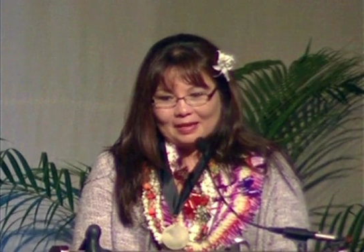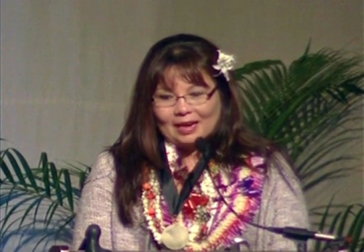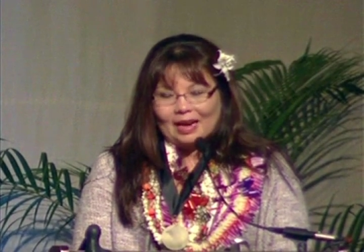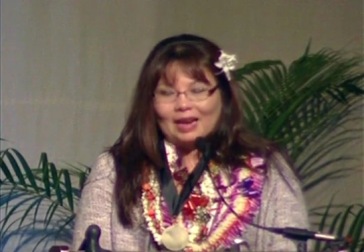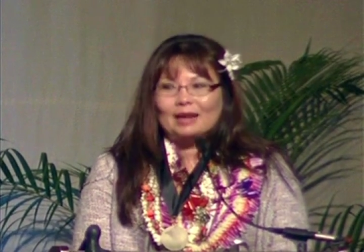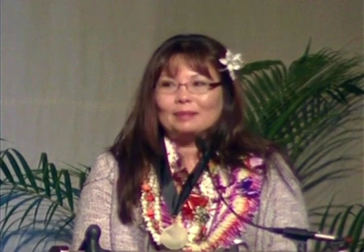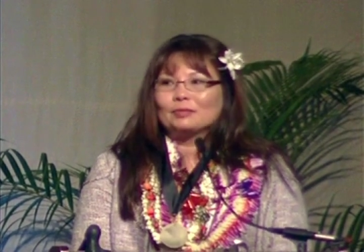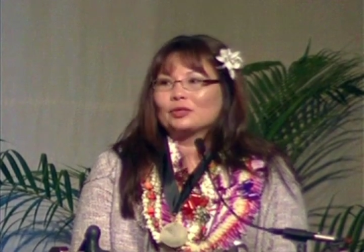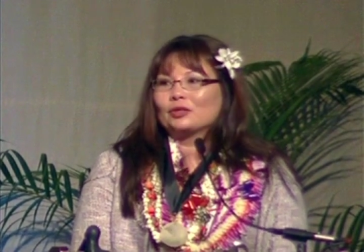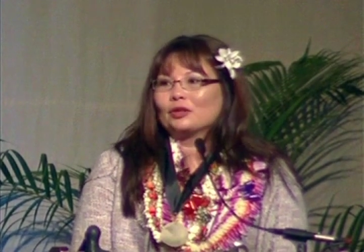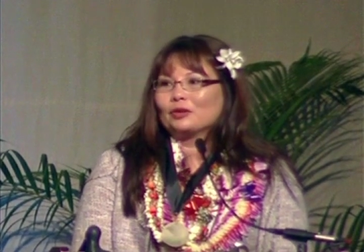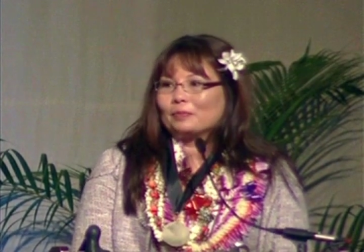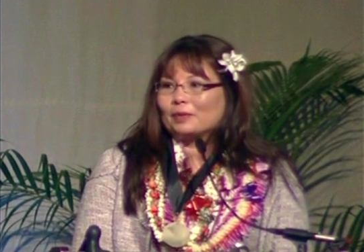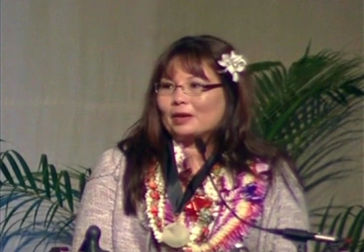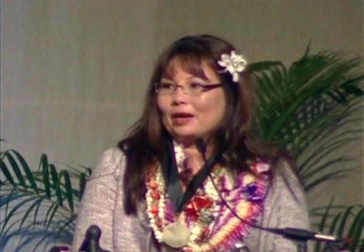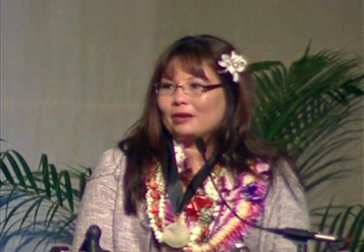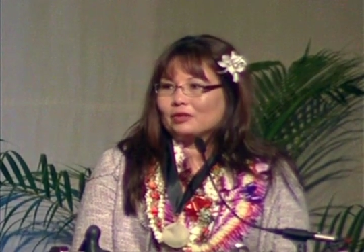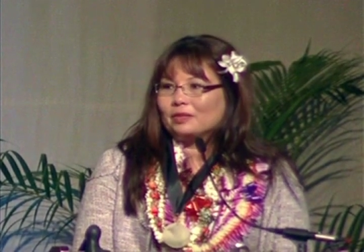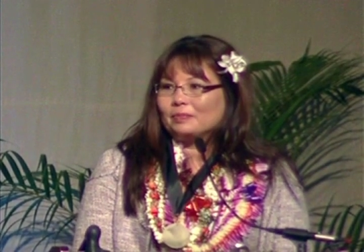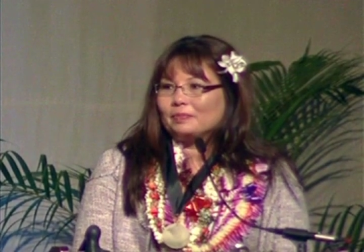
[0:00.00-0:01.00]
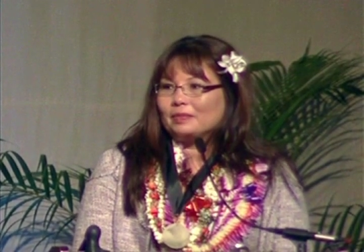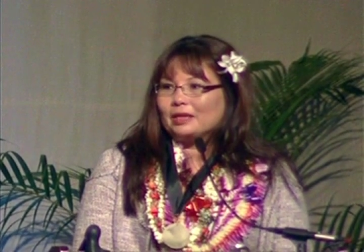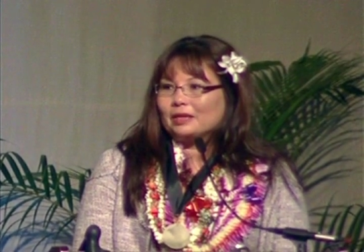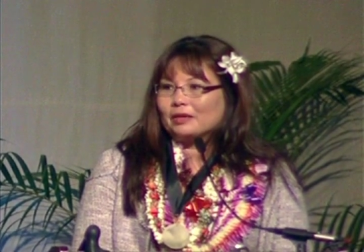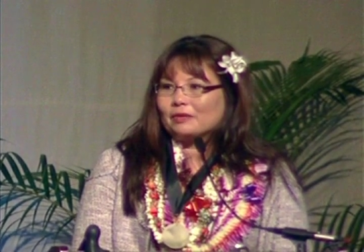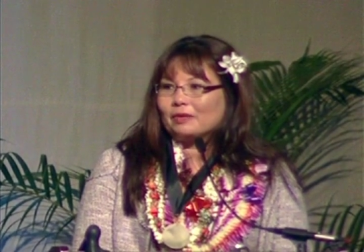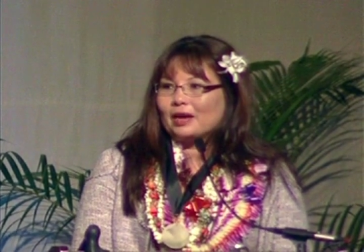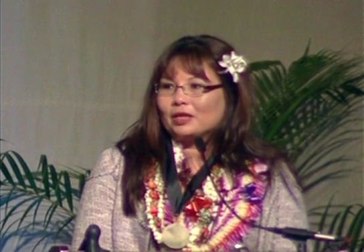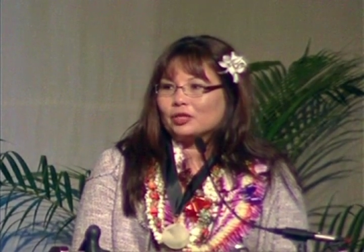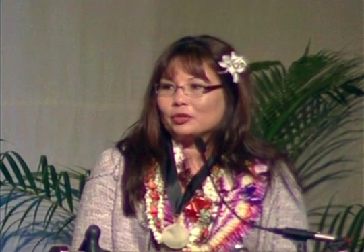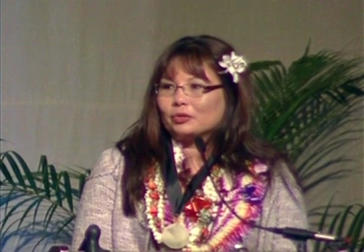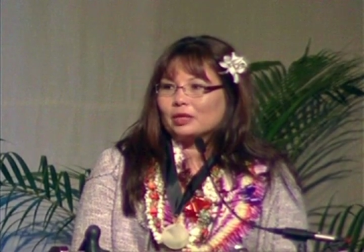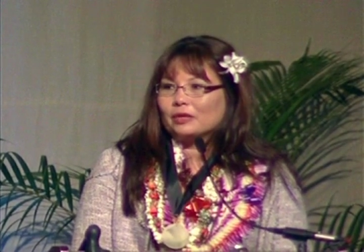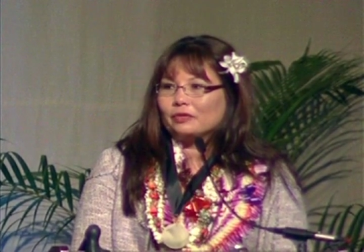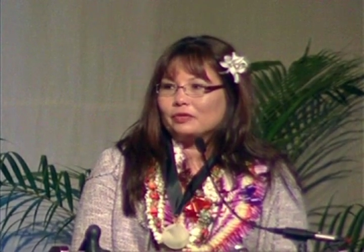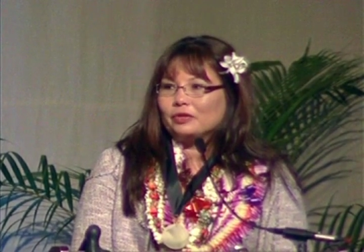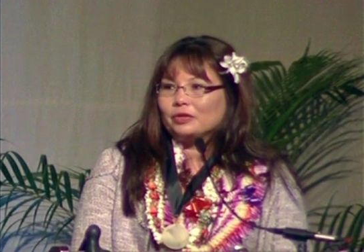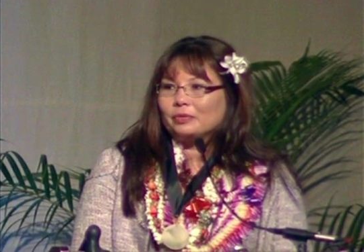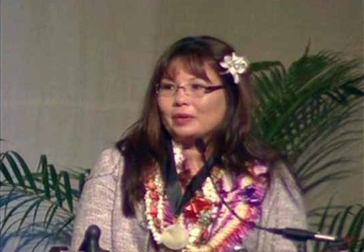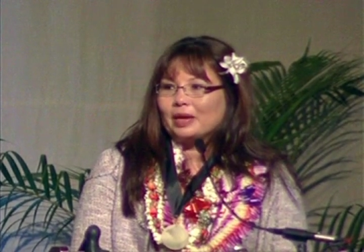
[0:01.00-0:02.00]
am so proud to be a graduate
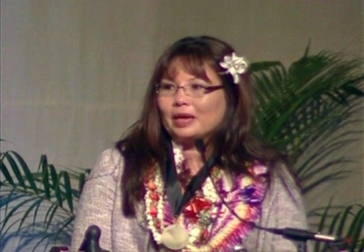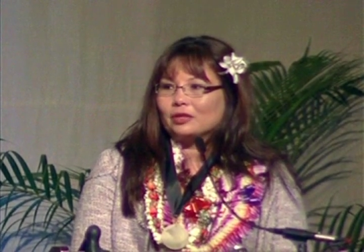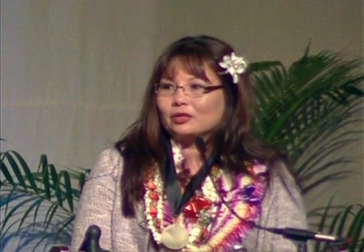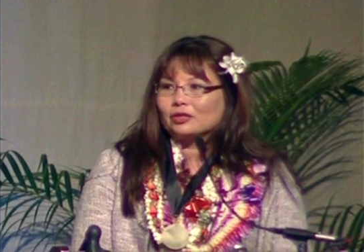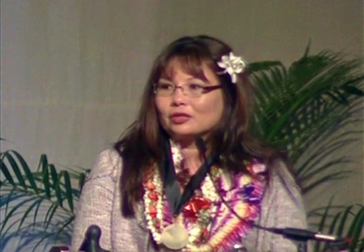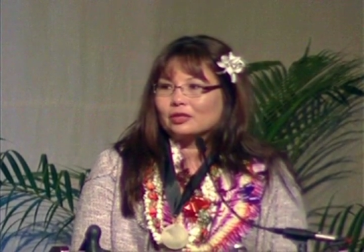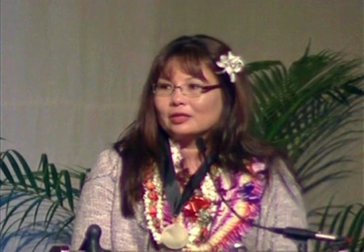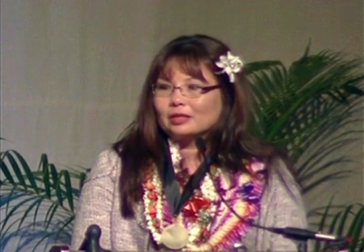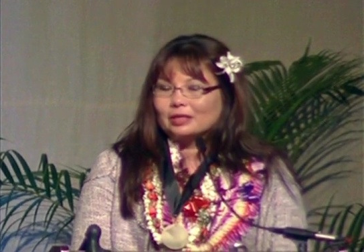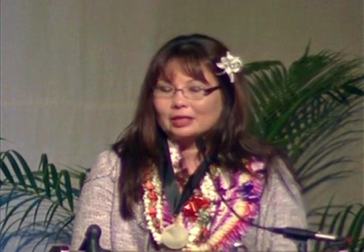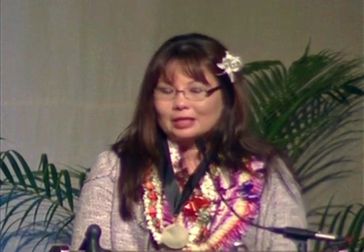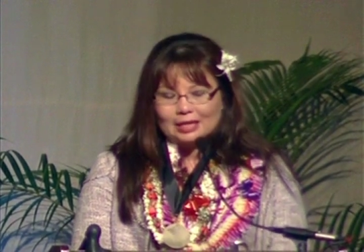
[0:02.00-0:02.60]
of UH.